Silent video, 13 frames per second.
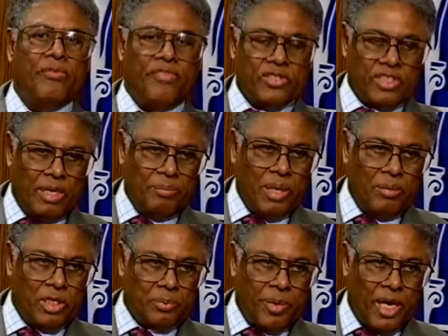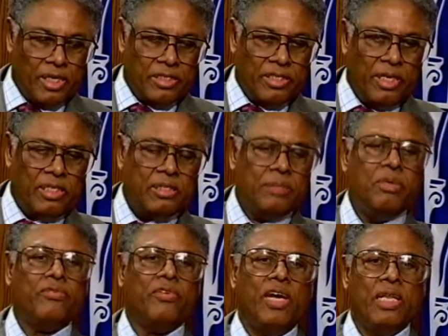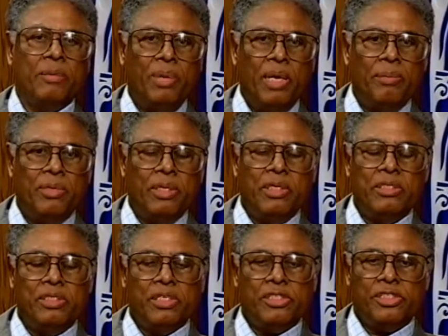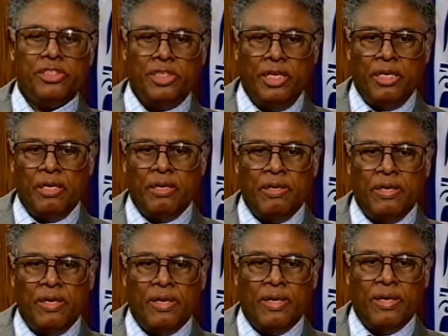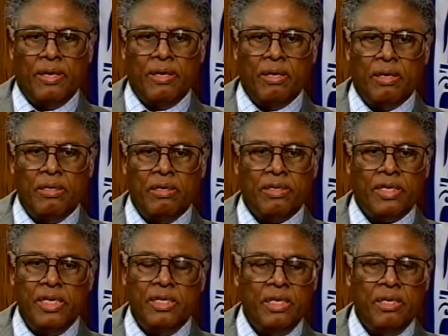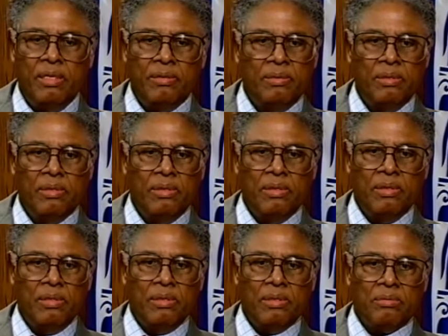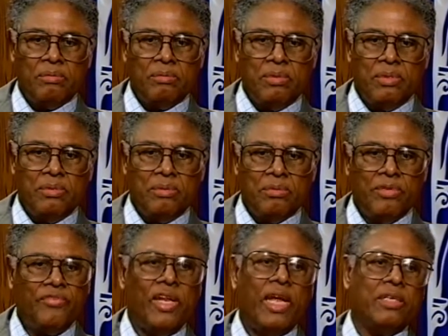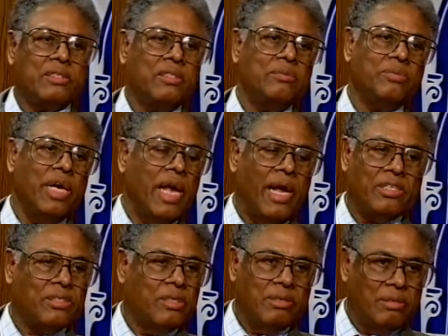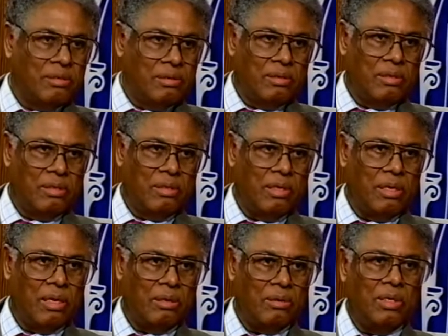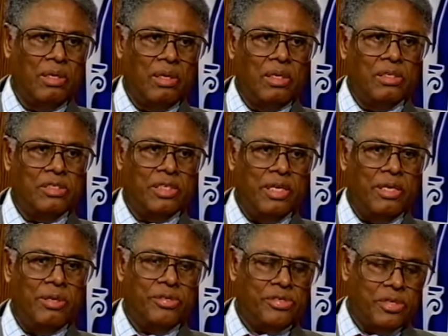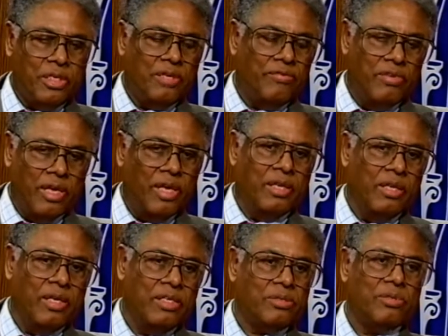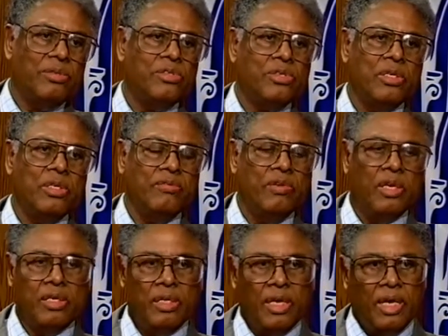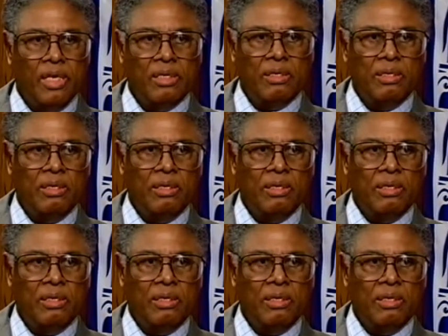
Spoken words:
For some people, it's politics, but for other people, it is just sheer unthinking reflection, reaction. You know, gee, you shouldn't have done this or you shouldn't have done that.